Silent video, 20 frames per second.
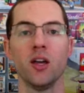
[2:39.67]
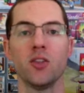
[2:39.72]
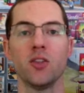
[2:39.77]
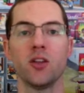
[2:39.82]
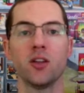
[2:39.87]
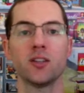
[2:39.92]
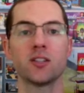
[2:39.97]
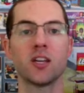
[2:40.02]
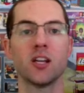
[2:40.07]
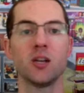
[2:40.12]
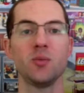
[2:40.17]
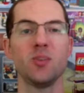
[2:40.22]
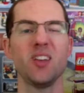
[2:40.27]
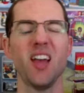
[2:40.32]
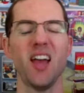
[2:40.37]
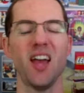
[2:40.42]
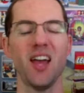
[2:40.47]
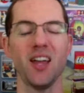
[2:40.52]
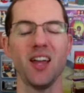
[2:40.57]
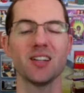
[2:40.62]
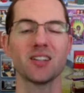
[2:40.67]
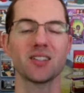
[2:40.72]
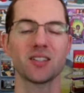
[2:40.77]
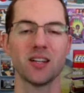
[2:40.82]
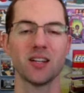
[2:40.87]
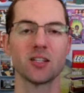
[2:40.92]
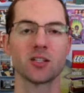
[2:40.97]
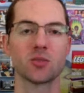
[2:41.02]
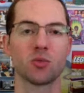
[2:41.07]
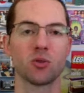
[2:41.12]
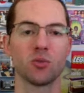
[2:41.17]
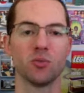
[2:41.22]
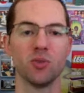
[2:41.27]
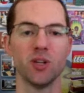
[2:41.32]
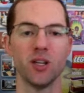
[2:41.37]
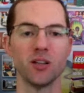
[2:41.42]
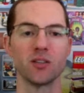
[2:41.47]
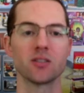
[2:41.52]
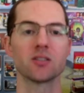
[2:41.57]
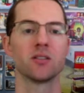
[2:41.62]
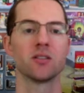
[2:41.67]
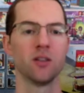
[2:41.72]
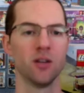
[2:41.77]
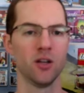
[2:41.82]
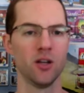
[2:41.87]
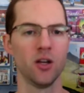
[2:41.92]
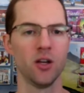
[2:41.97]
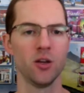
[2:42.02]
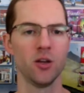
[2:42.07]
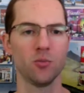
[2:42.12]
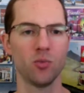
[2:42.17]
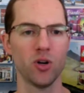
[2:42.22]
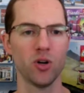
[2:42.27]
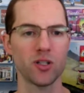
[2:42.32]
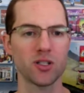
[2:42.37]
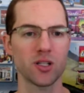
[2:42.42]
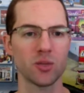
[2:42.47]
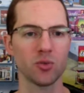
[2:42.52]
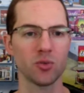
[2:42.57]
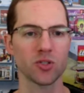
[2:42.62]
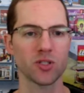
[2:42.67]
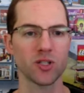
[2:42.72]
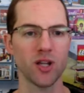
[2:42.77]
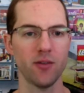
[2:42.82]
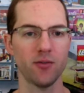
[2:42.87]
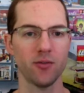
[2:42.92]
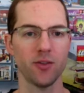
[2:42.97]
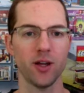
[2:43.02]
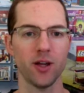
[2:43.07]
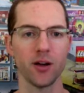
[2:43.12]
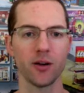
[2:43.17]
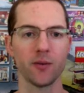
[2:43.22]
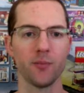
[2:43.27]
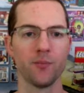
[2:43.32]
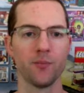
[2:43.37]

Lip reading: it's going to be 8 cents per piece. Pretty simple stuff there.